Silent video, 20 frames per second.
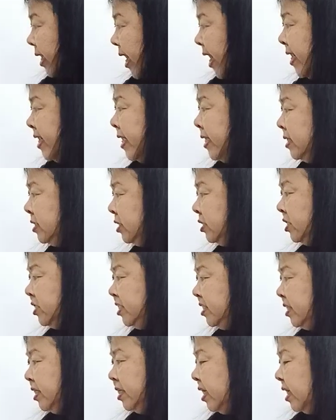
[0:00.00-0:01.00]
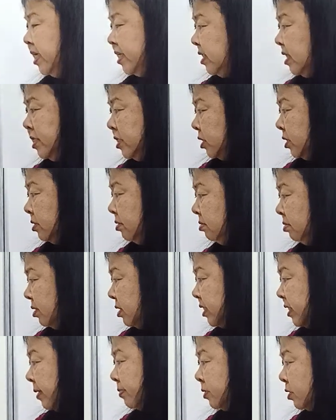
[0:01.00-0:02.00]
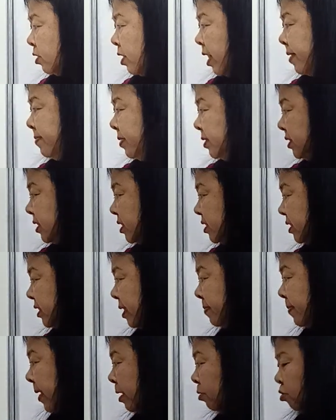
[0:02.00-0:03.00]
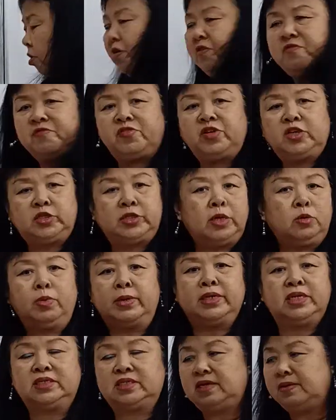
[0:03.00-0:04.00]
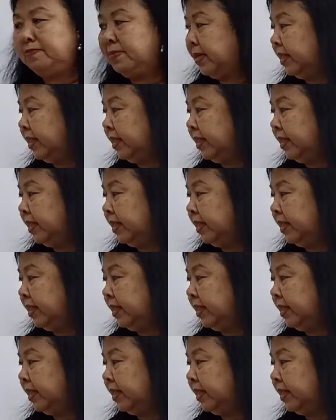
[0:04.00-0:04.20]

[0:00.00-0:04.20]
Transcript: And then this subscriber says, keep out of vision. What does it